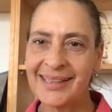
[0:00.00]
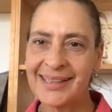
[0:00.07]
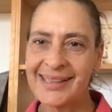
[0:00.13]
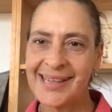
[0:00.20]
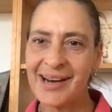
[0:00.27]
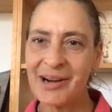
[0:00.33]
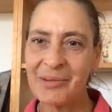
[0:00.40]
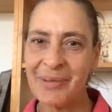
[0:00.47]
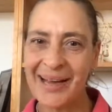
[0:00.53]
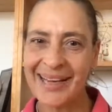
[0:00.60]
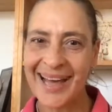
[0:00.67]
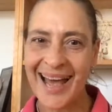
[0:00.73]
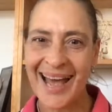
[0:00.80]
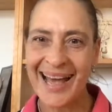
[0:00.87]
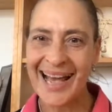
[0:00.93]
Sarah
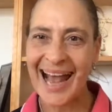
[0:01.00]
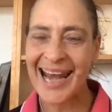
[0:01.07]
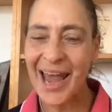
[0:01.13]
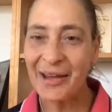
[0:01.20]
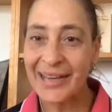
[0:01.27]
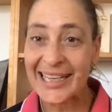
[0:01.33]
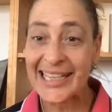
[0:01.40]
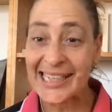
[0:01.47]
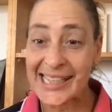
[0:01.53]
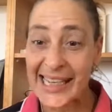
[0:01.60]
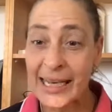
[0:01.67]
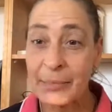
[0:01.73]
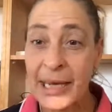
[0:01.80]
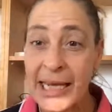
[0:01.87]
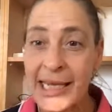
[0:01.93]
Becker, hello, can you
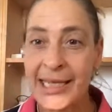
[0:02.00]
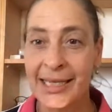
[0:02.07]
see me?